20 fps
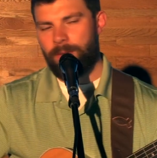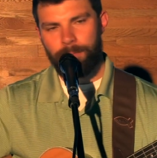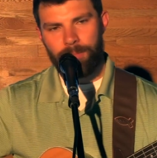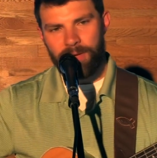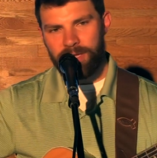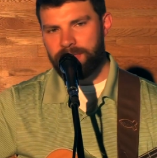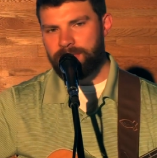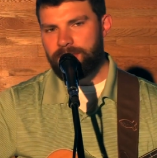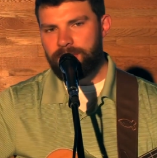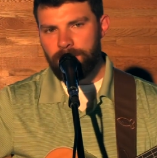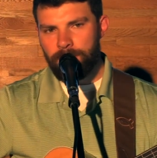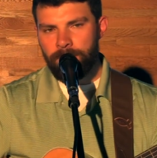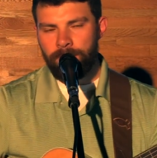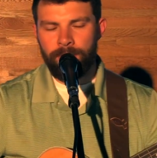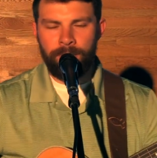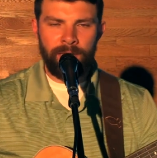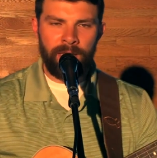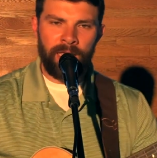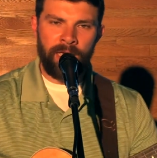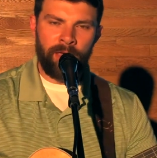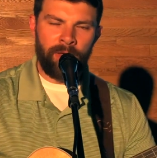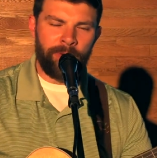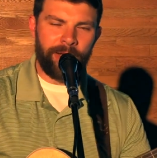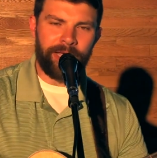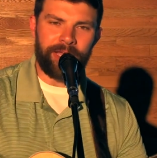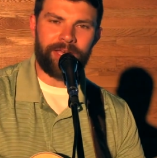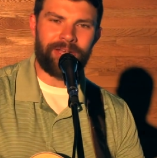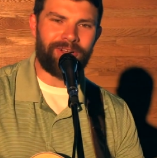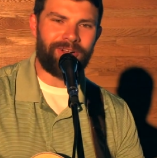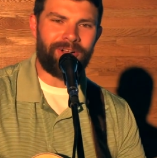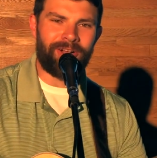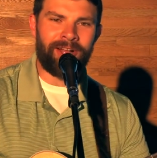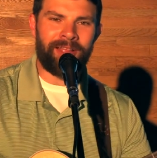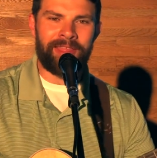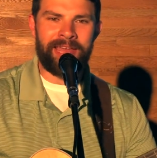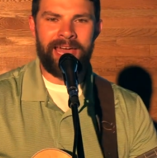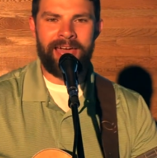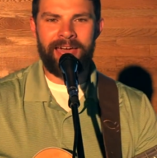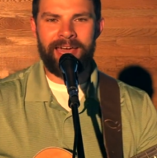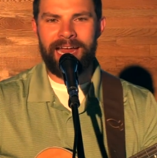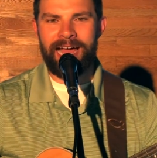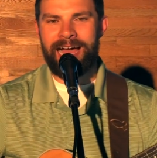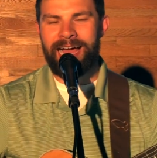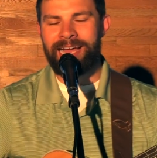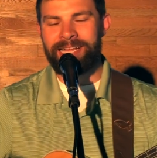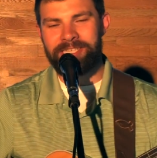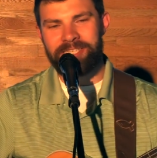But the miracle that I